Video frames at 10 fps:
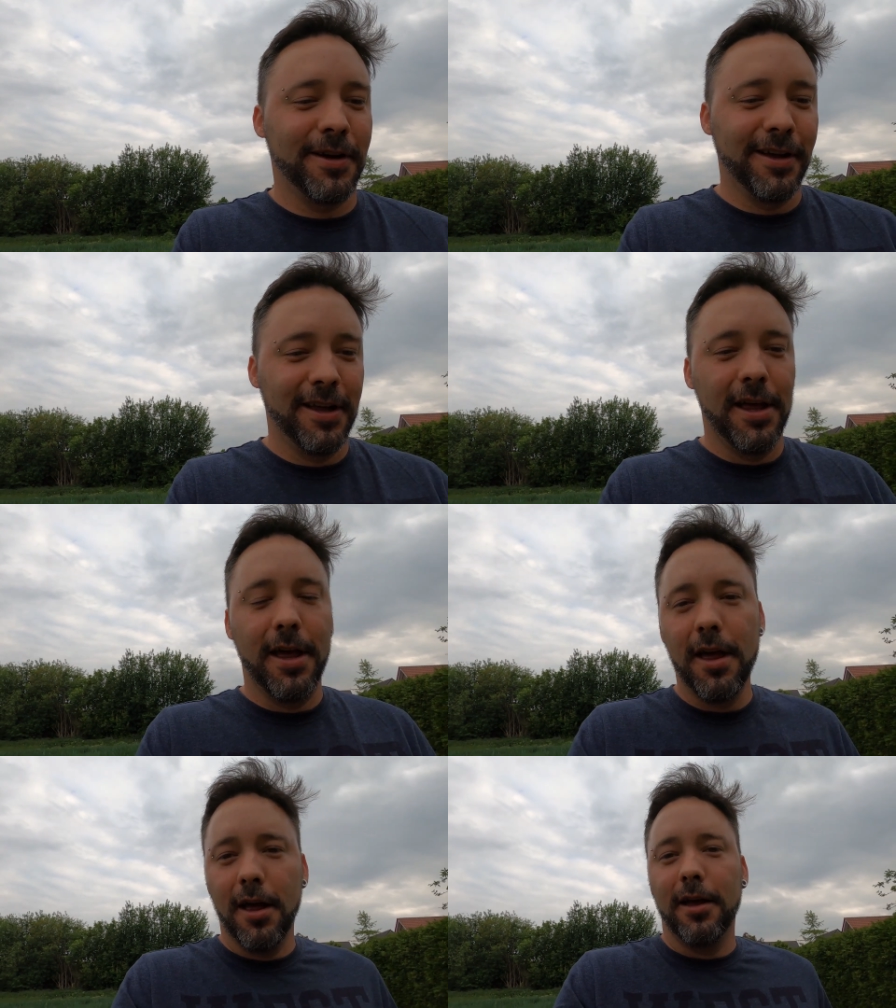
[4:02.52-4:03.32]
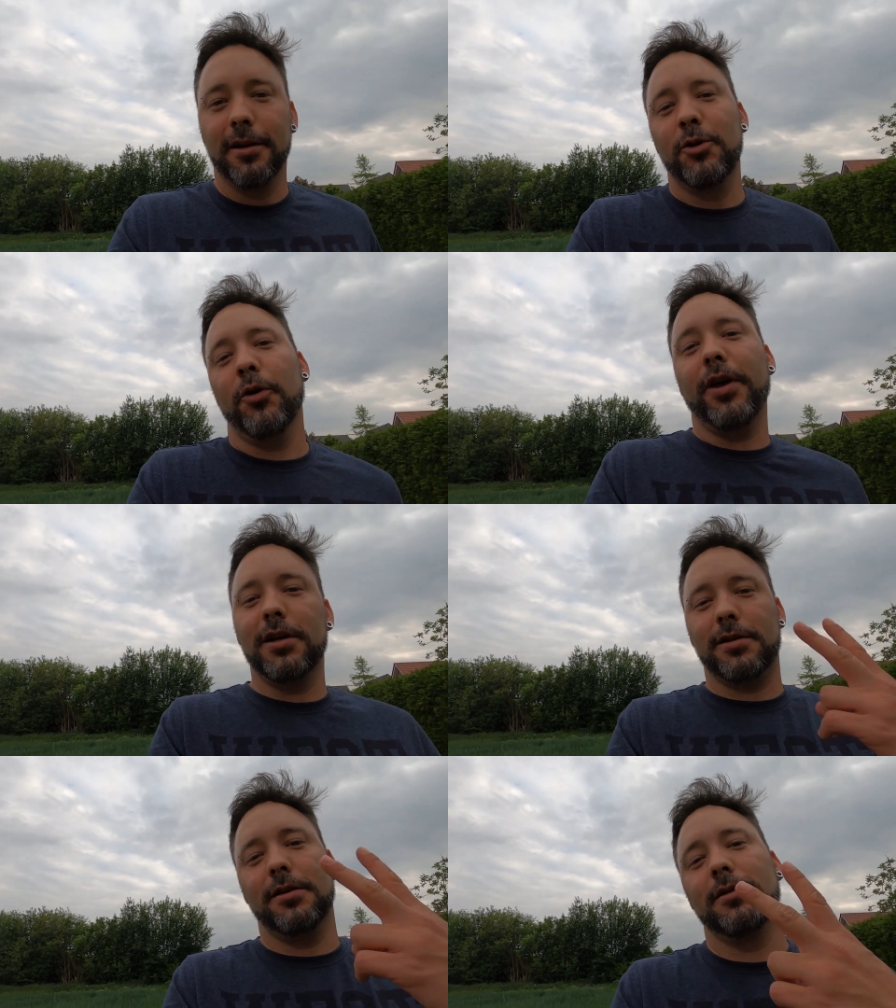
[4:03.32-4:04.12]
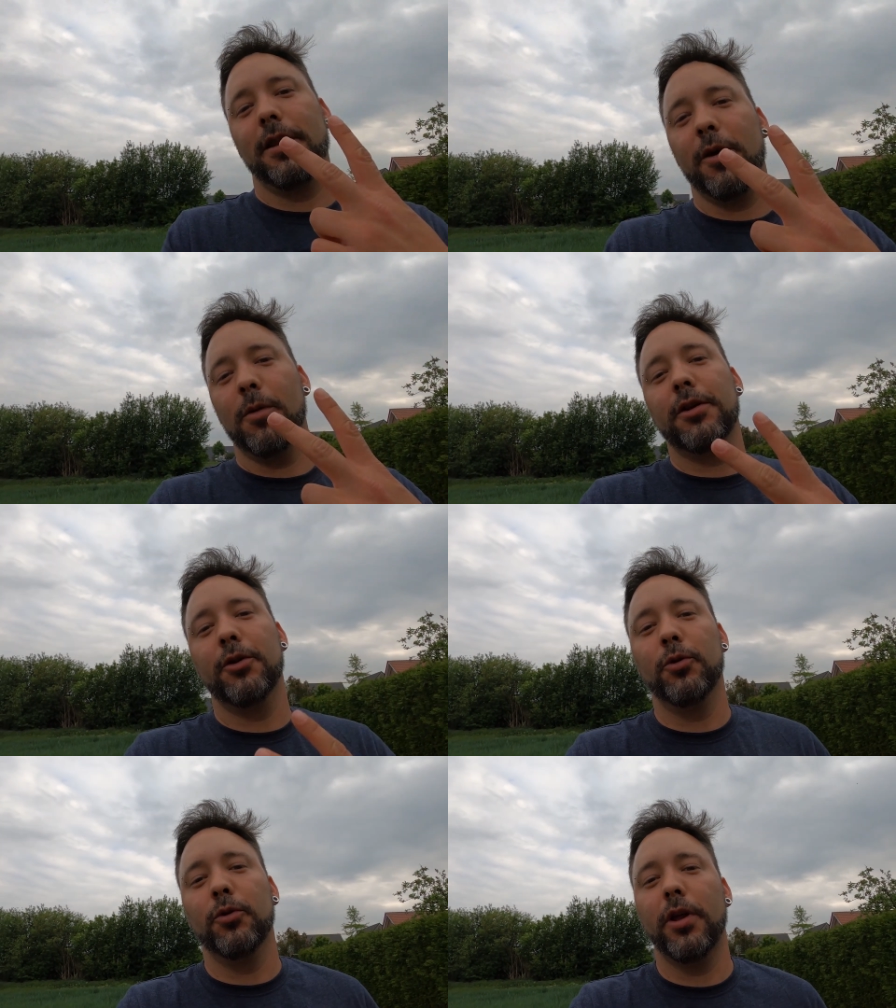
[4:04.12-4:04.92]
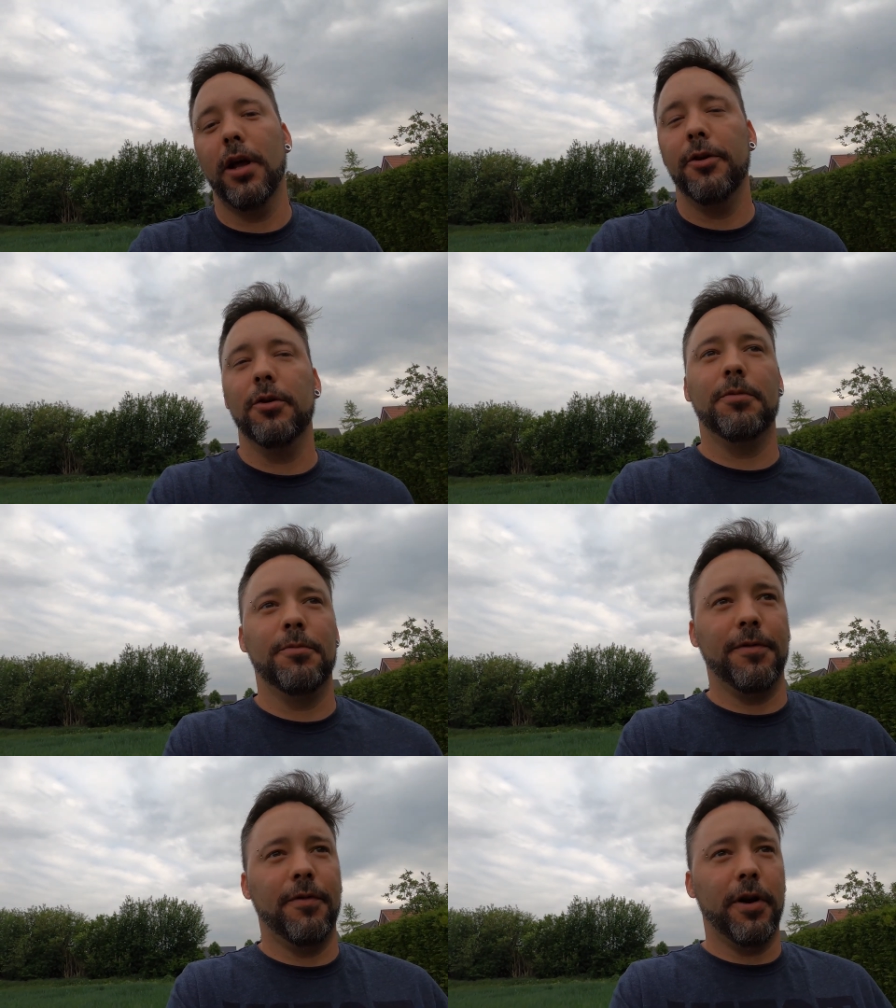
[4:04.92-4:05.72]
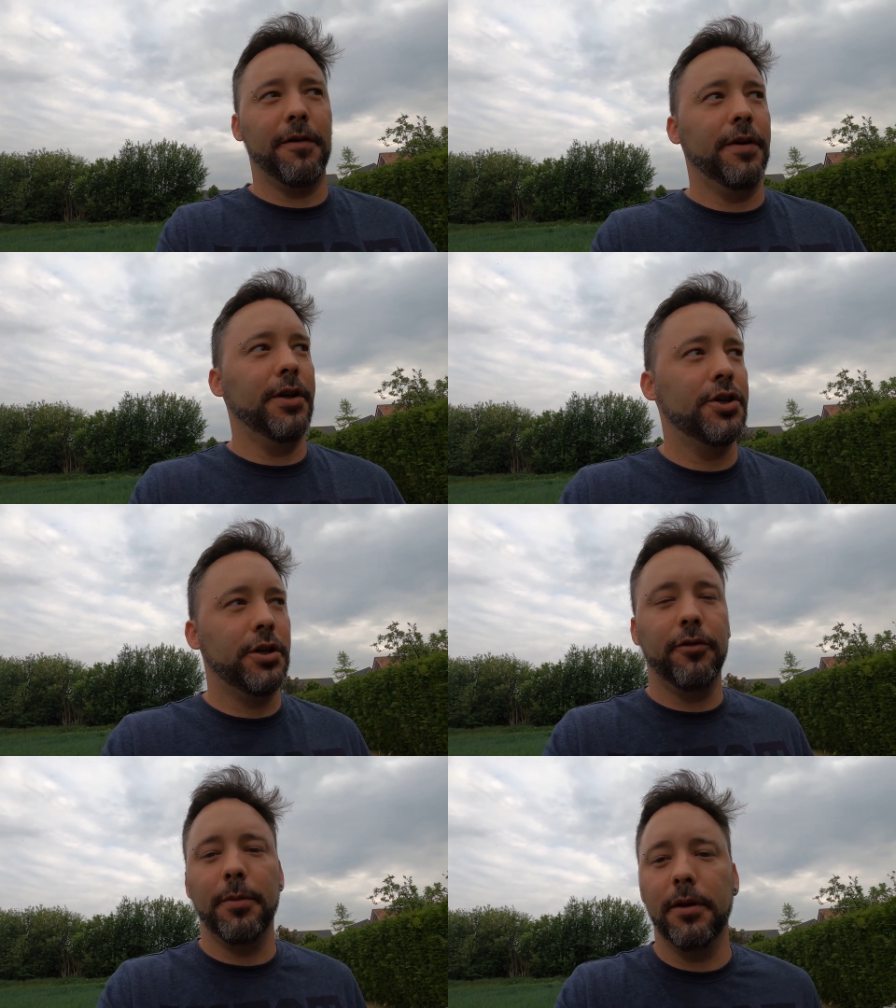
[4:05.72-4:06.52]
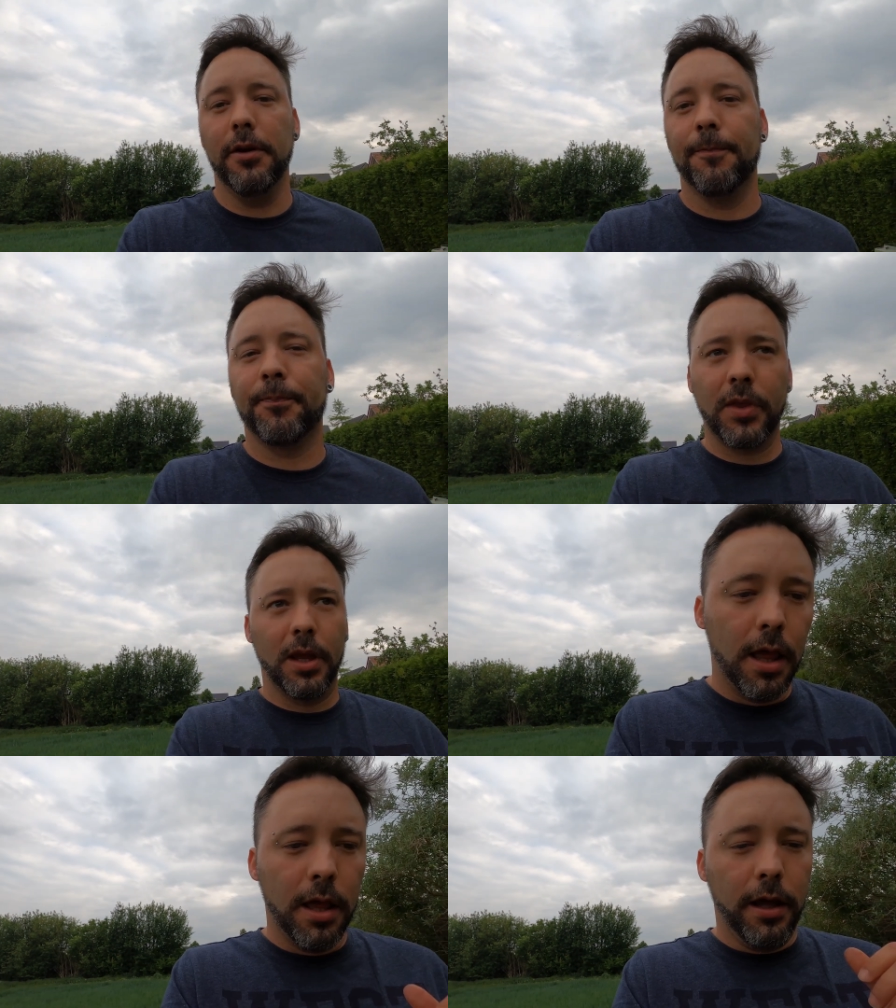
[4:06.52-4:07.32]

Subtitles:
I like to put it at 4K, 24 frames per second, 1225